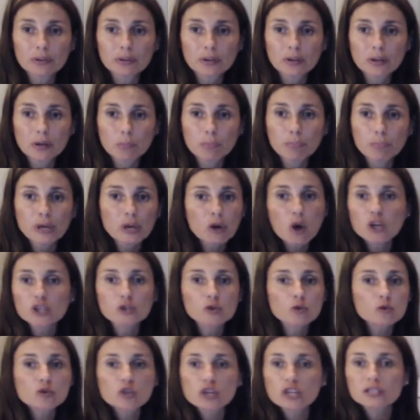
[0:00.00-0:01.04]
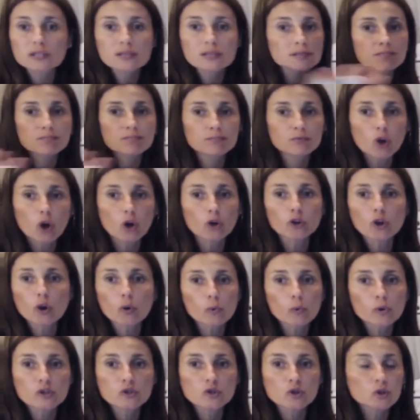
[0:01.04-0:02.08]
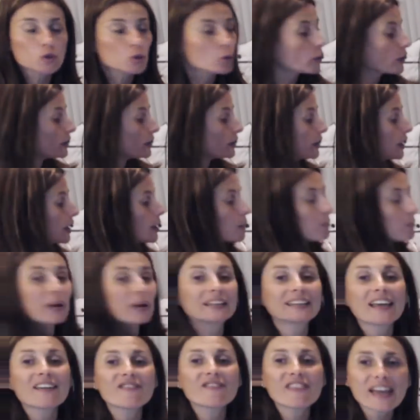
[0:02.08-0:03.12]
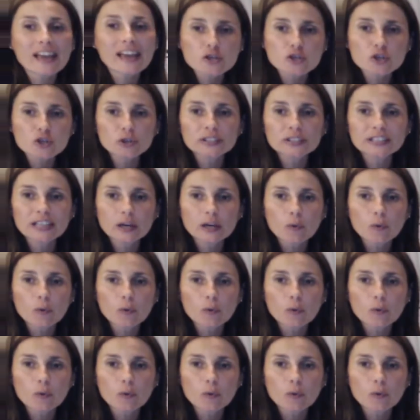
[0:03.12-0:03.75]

because you just don't know what you're doing. But eventually, the